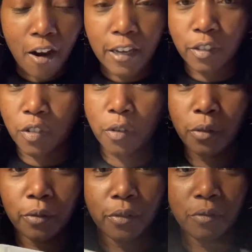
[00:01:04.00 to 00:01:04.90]
right, so
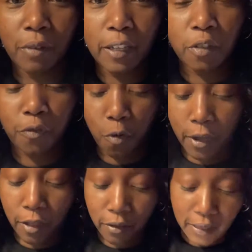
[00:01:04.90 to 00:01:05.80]
regular
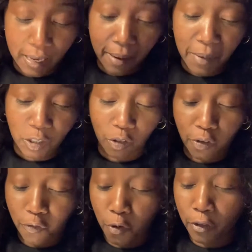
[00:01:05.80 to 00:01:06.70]
foil, and I make sure the
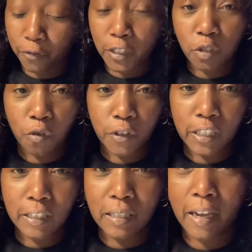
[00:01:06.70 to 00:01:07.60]
foil fits over the
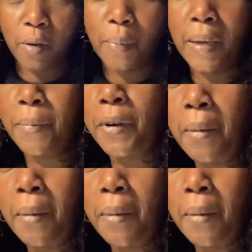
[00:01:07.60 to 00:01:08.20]
entire paper. I'm